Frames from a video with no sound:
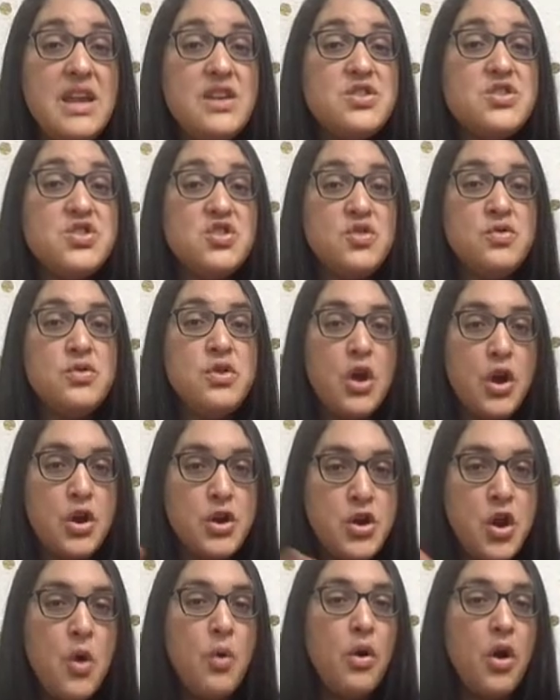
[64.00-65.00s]
student a
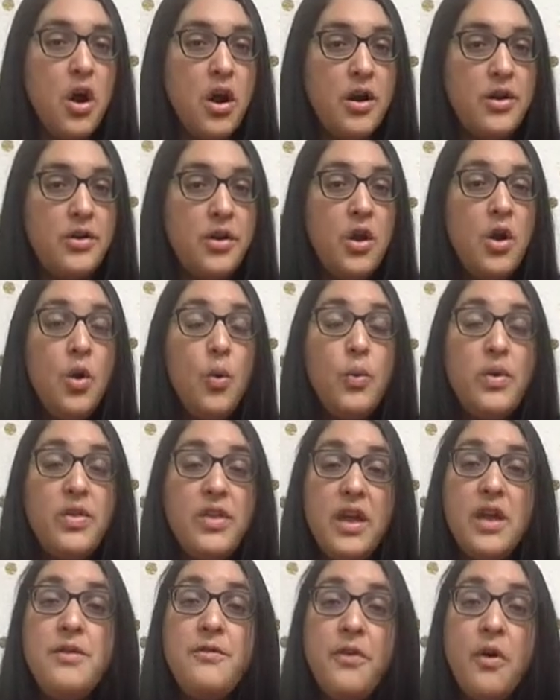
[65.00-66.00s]
note card with
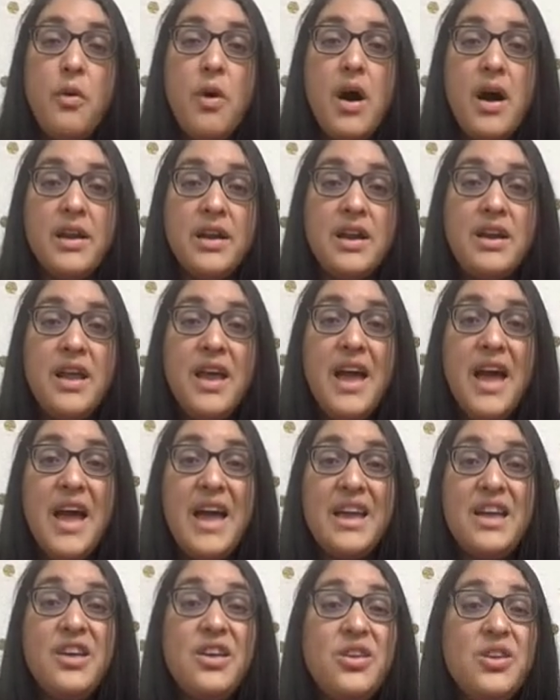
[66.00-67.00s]
info on it
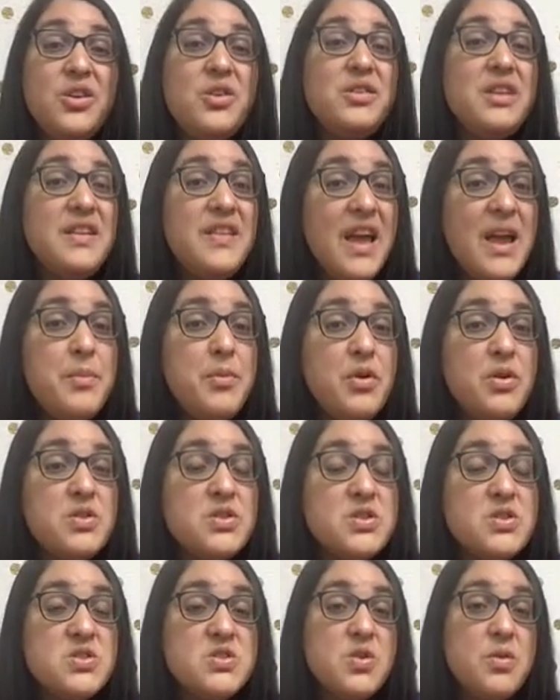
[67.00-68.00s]
and clearly
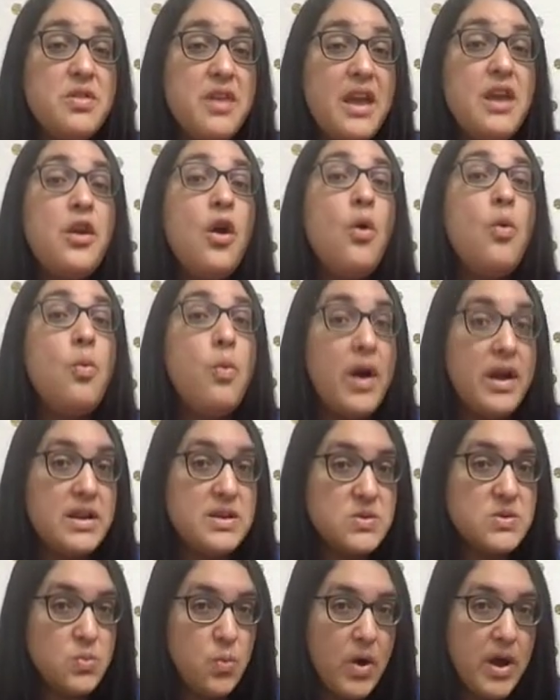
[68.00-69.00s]
labeled so they know what
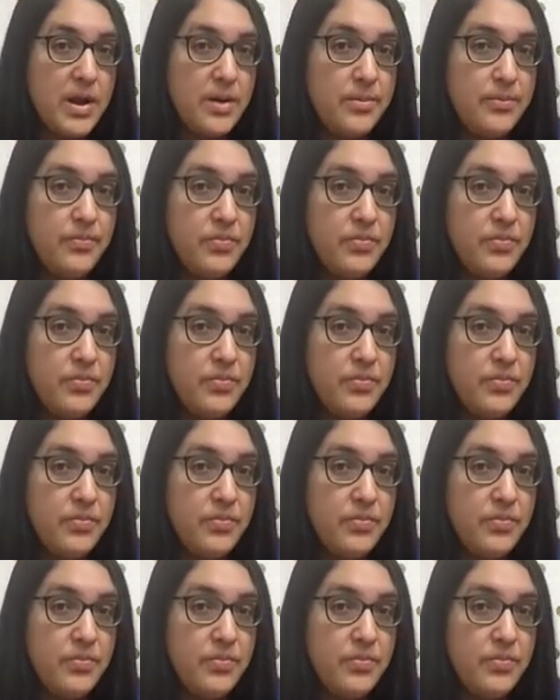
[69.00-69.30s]
is what.